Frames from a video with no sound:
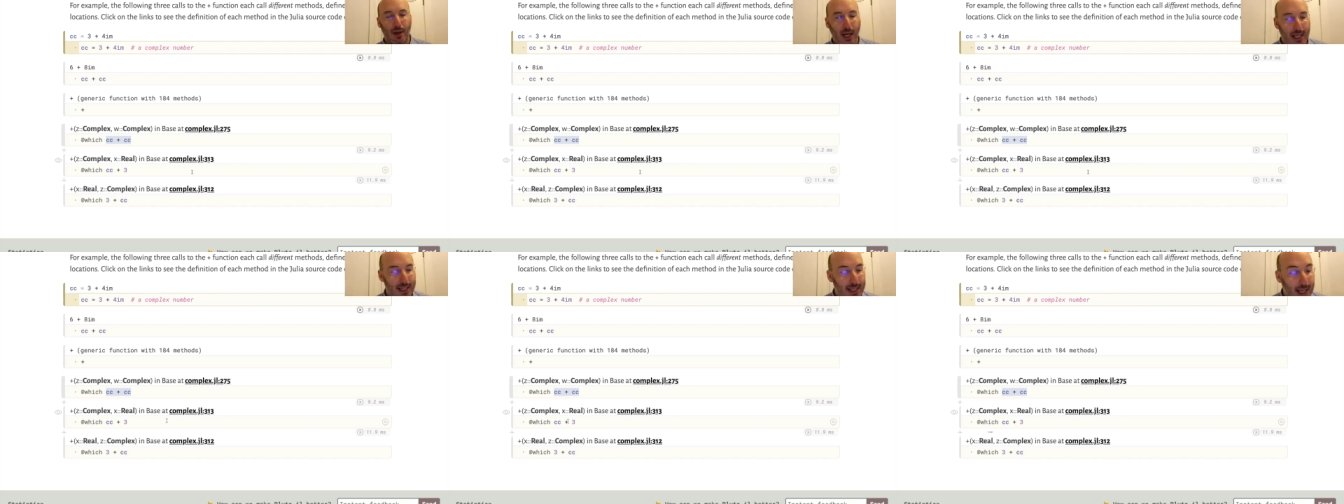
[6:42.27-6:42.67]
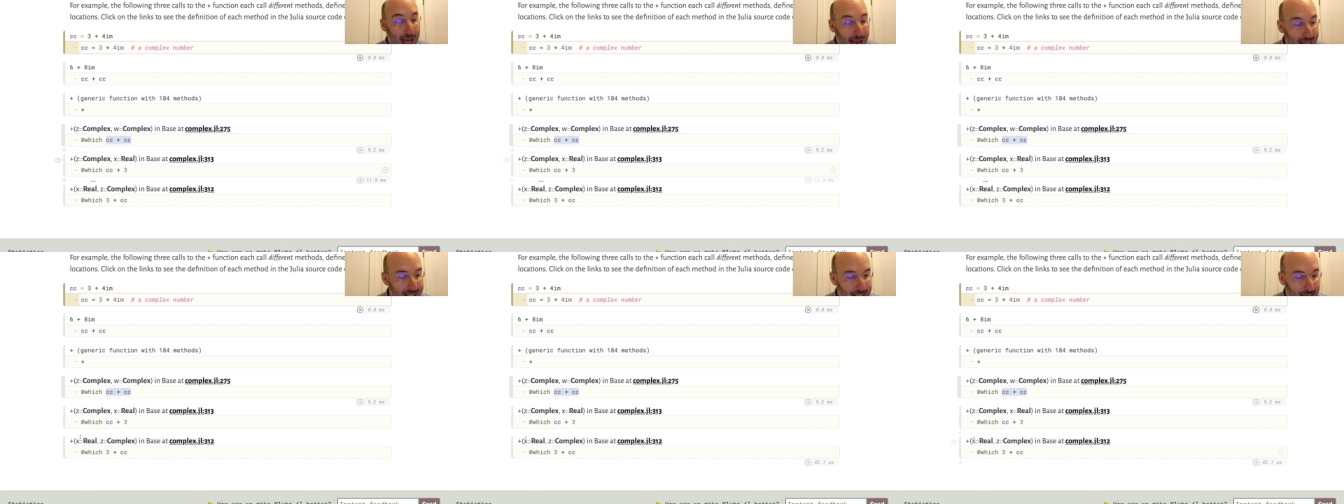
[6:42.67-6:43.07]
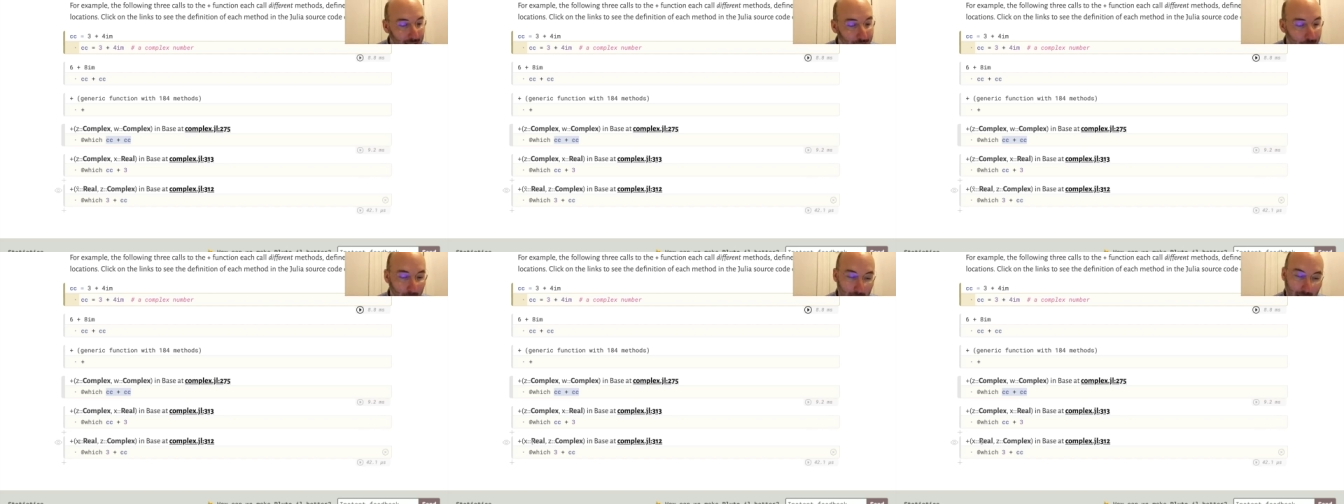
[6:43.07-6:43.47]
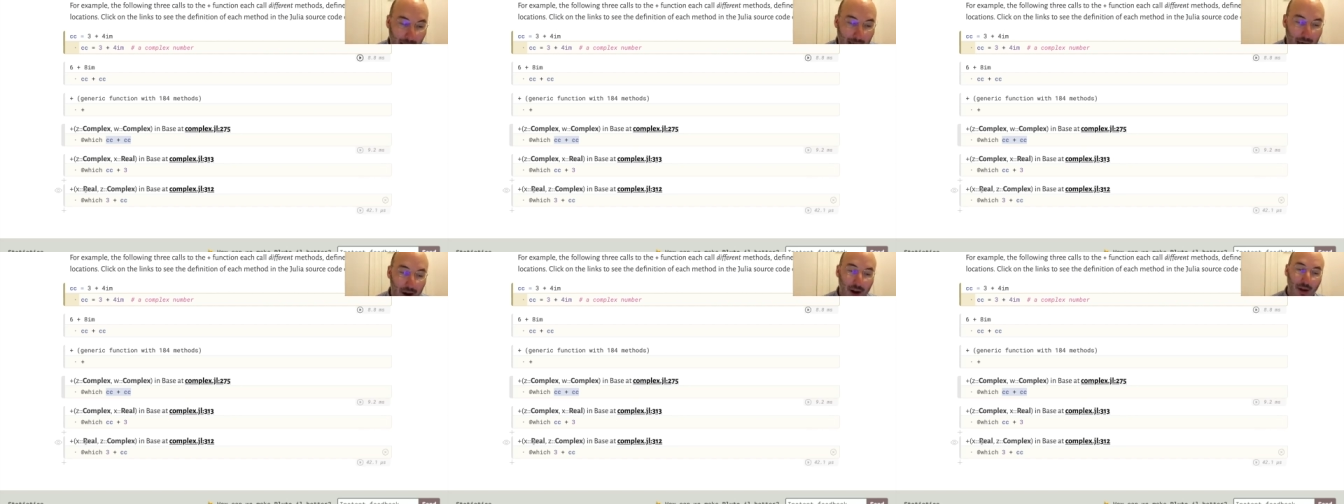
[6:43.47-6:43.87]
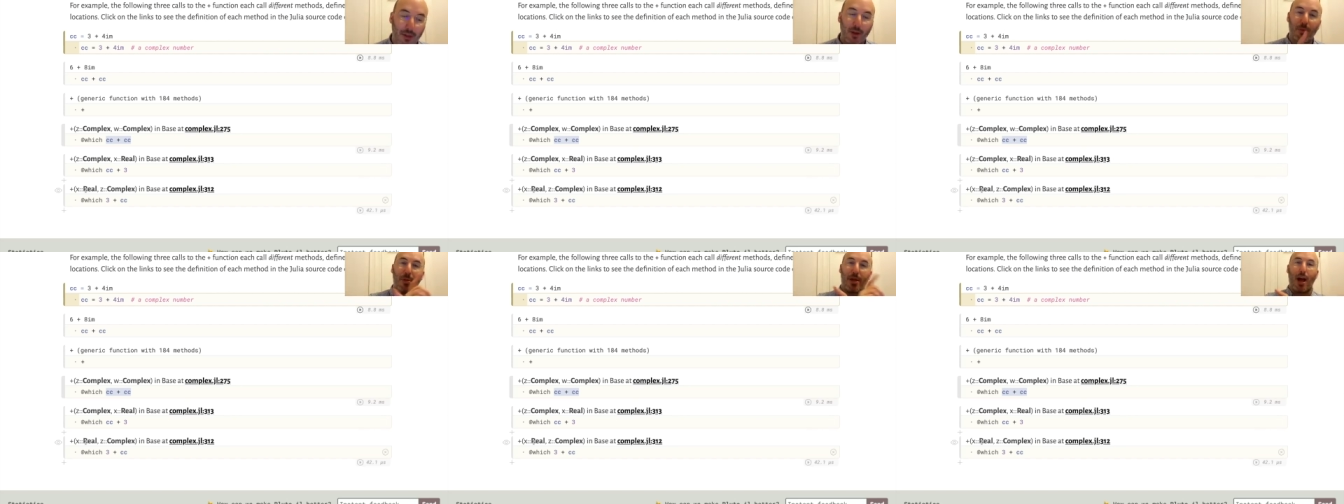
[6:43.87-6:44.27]
And actually, if I add
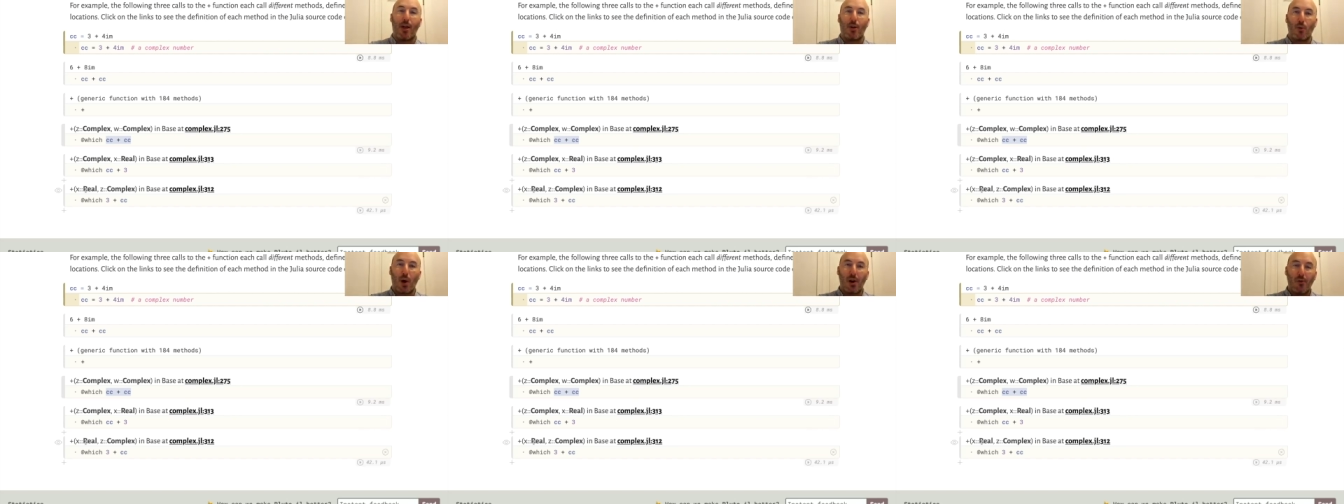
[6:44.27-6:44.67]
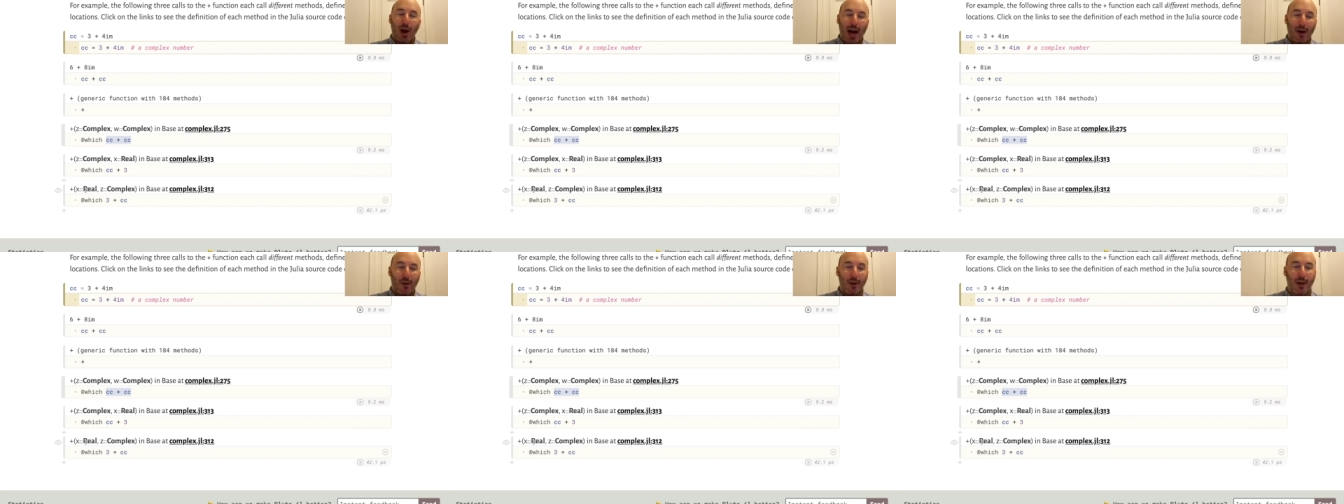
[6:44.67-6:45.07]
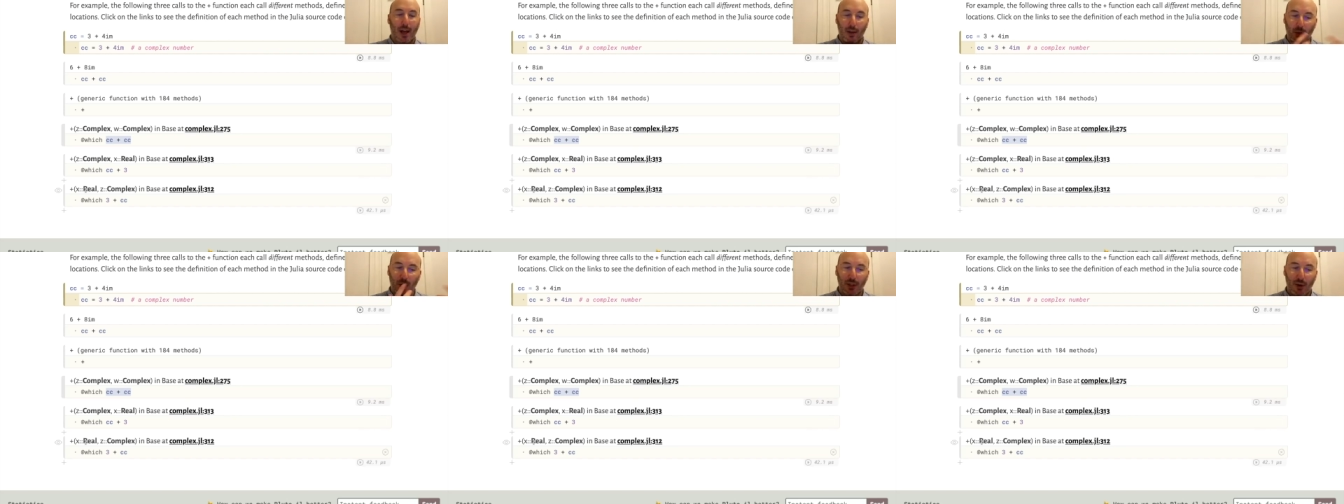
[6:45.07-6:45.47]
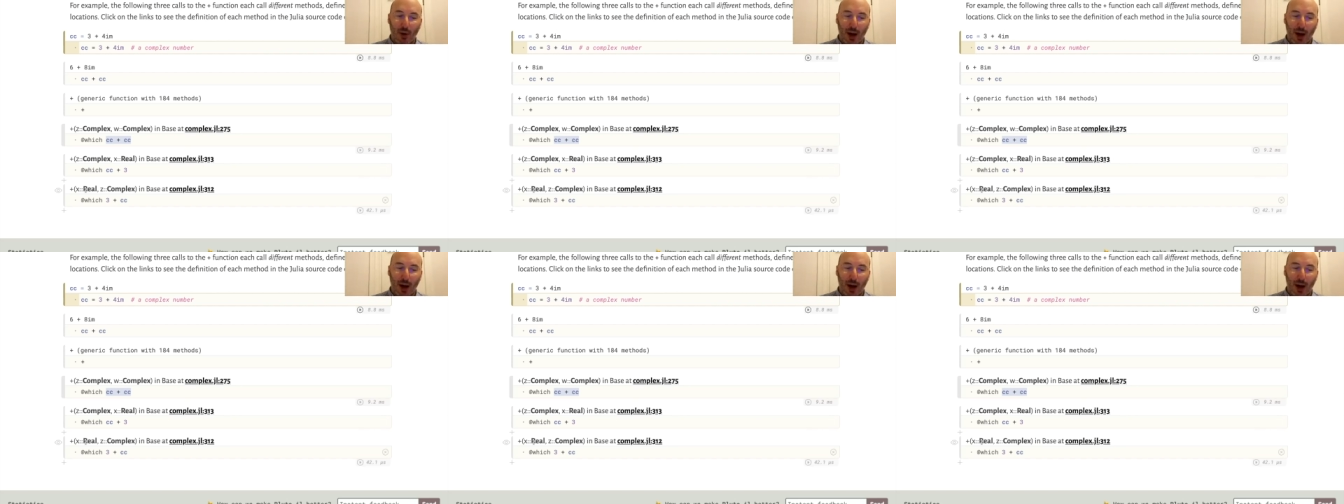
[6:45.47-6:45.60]
them the other way round, I also